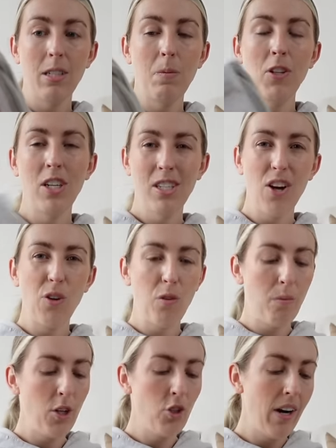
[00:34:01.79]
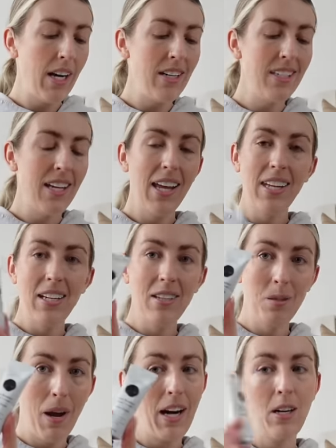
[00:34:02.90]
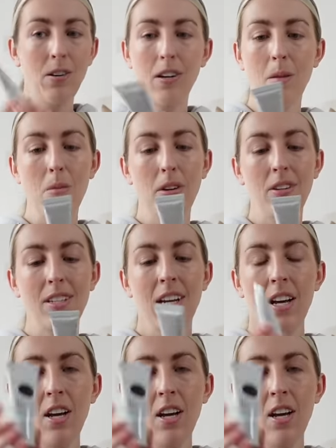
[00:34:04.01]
especially styled with my trainers, and then some hand cream because